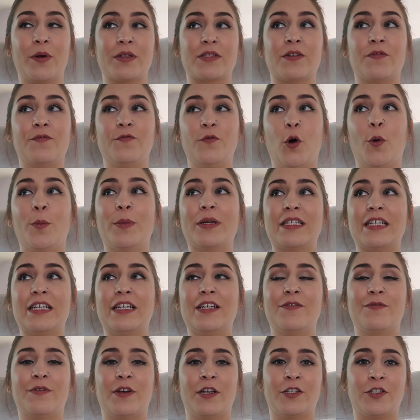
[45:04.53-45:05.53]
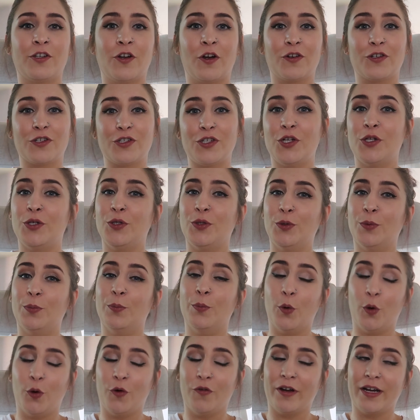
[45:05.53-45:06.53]
was informative and not too
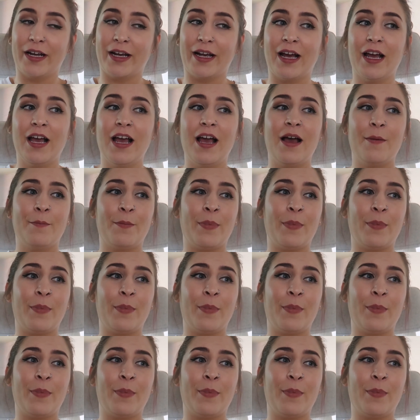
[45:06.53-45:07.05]
boring,